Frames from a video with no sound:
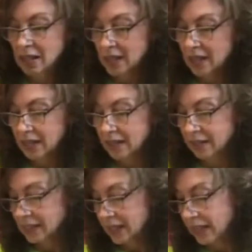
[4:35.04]

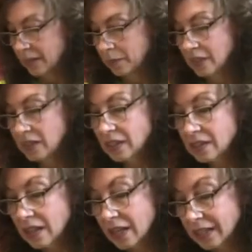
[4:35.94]
And this is
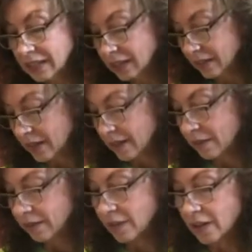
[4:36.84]
an idea that I
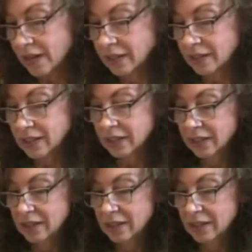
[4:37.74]
thought